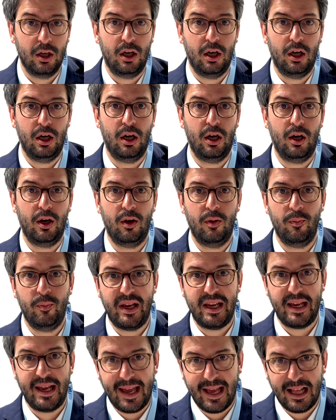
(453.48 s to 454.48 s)
uh,
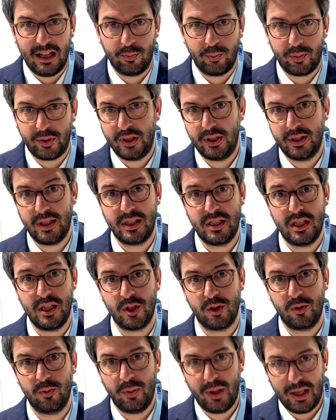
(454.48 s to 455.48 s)
may help in
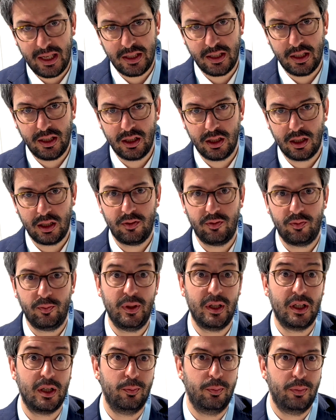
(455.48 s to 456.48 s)
decision making if
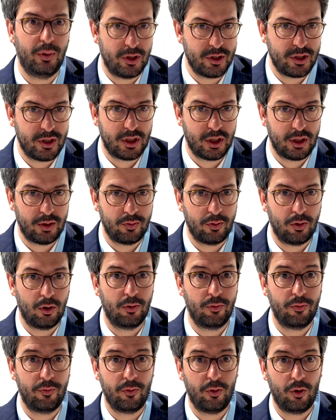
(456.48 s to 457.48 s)
being positive
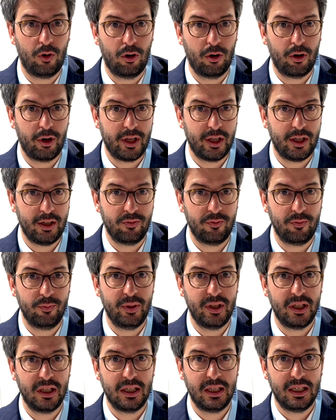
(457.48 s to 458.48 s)
or, or if
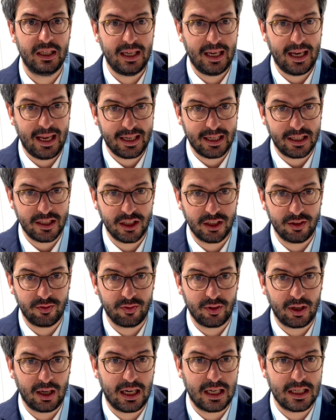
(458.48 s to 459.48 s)
being negative,
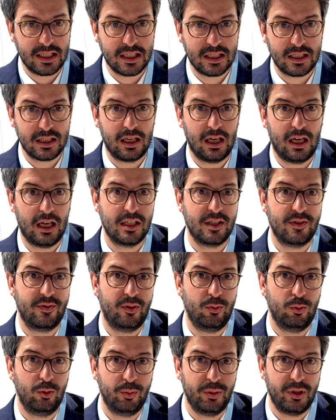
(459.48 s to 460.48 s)
as, as they
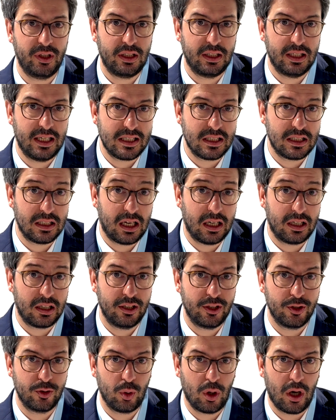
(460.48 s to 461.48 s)
would be less
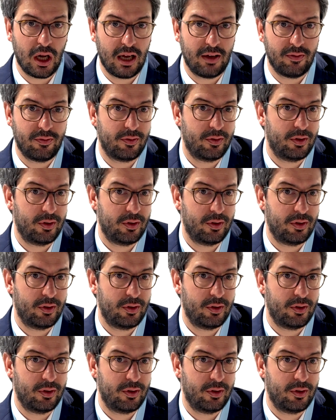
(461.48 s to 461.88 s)
likely to have